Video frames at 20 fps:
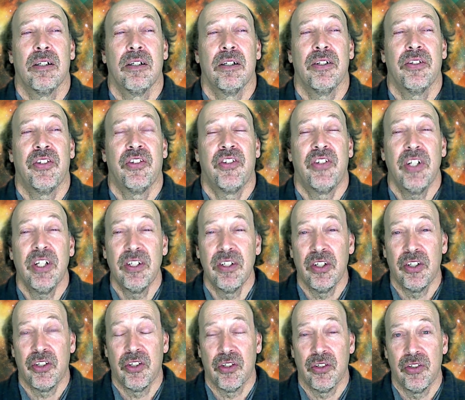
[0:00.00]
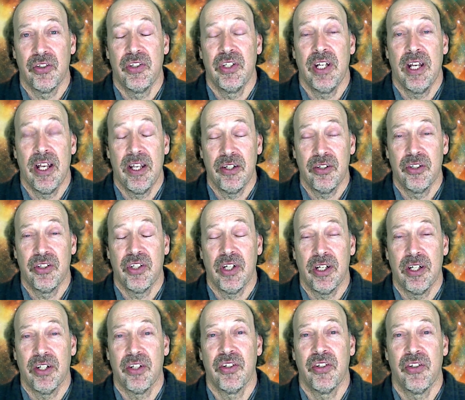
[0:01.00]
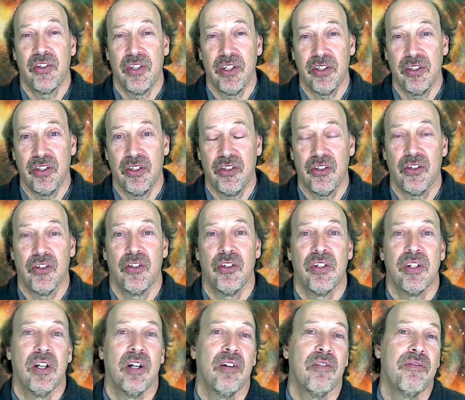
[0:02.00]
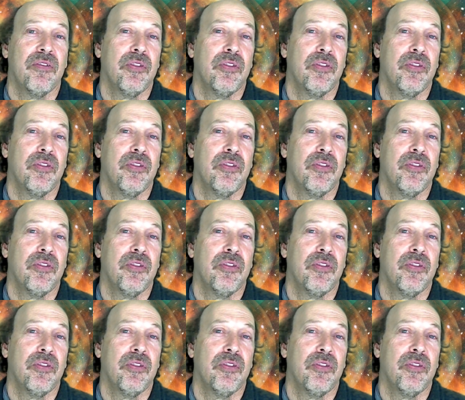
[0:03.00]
signatures, the energetic signatures of